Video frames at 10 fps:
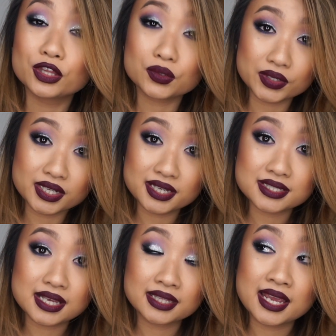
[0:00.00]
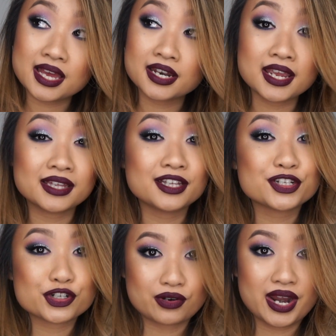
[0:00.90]
3 E's at the end and then
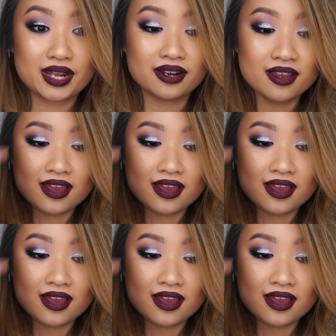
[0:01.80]
Tran.